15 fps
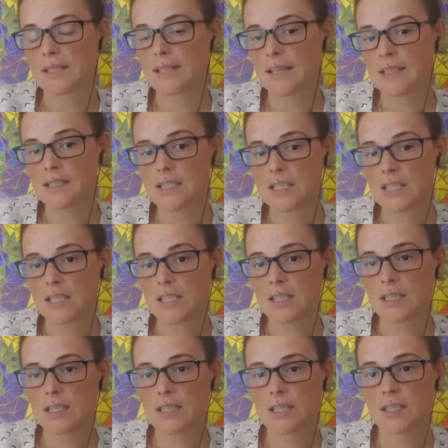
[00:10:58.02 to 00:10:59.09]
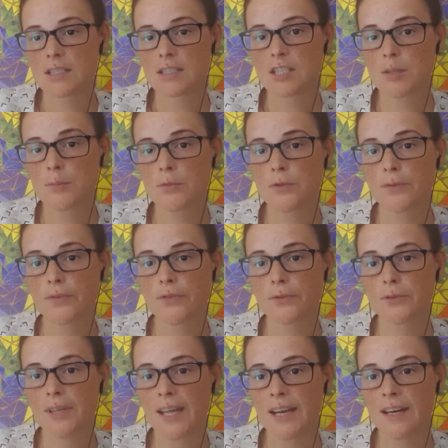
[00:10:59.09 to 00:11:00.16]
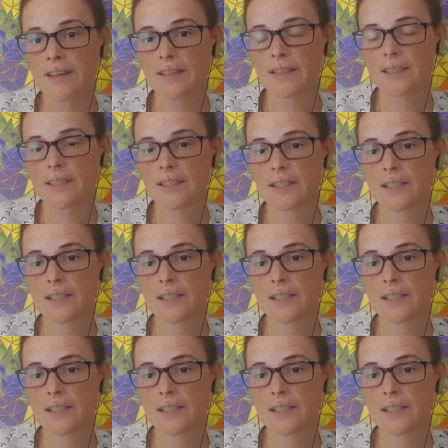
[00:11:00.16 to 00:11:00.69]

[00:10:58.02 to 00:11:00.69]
then she moved to there,